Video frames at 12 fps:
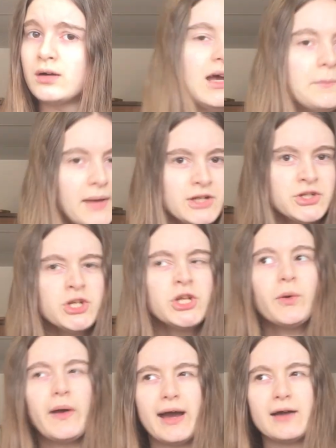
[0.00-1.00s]
Imagine you
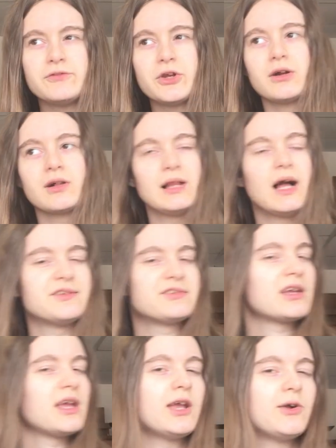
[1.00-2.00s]
have your classic
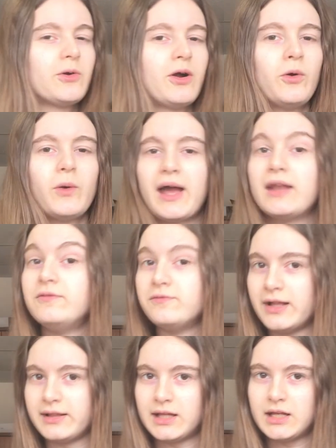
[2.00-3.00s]
hero and villain,